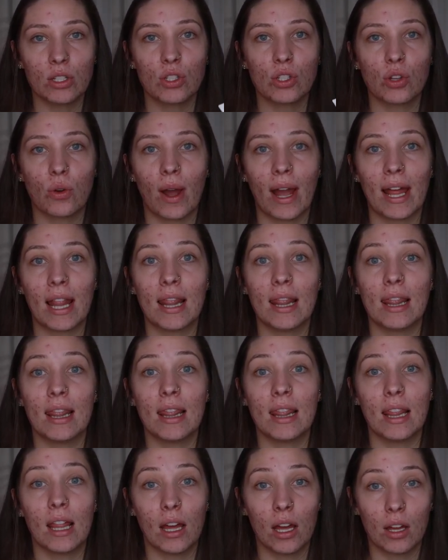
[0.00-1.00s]
so I
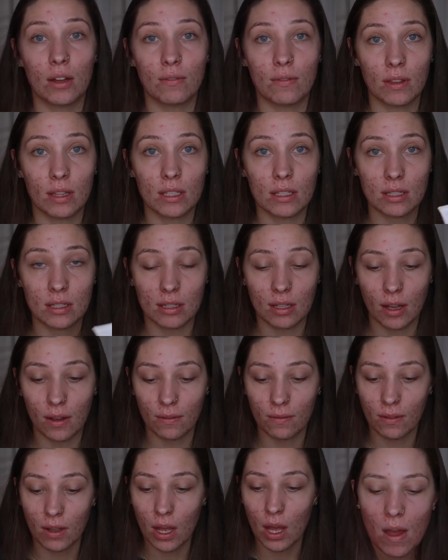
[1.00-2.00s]
love this
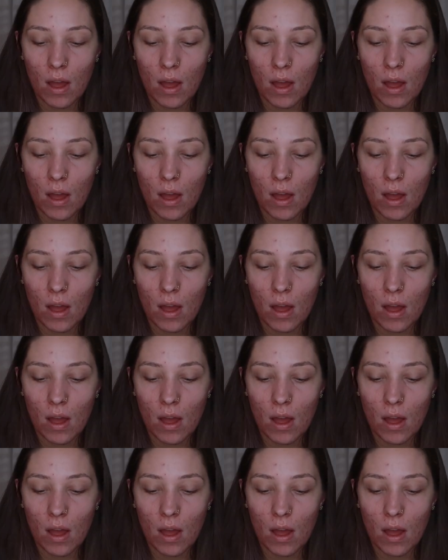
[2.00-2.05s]
stuff.